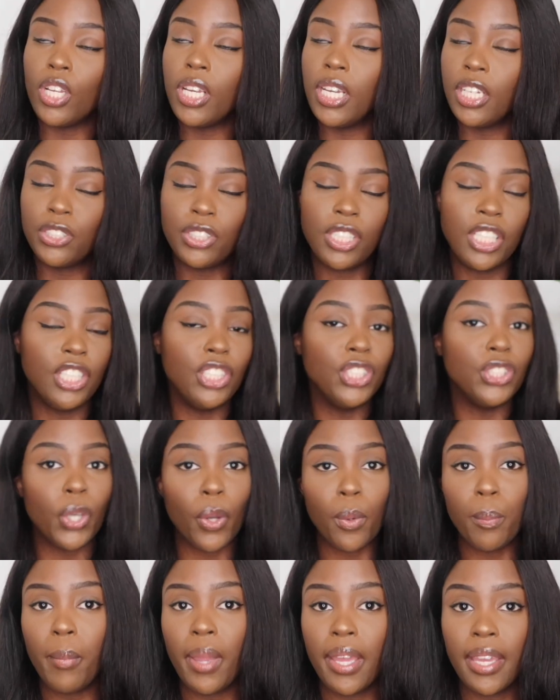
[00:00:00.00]
literally
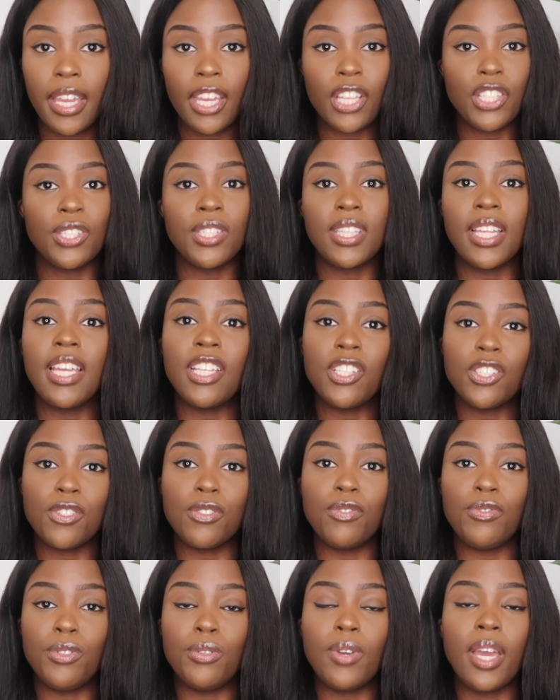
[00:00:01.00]
don't make it to the
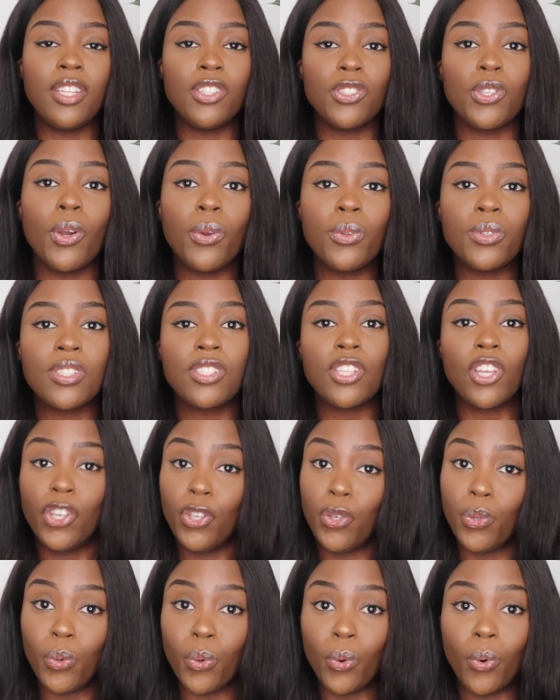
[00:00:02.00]
interview and don't
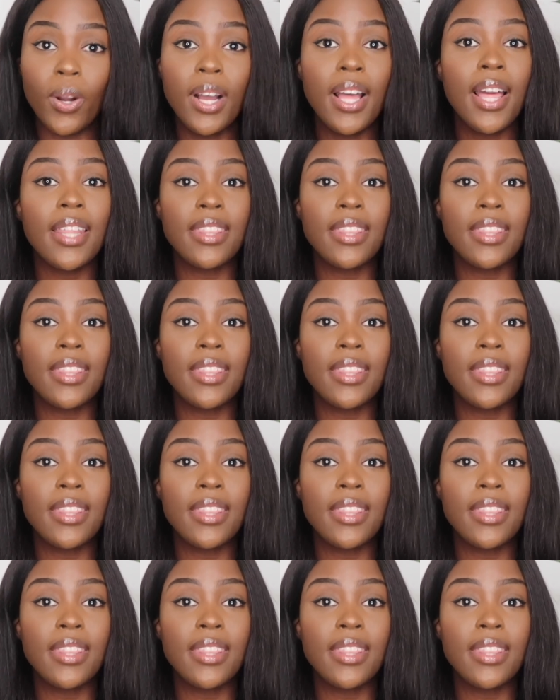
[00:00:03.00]
secure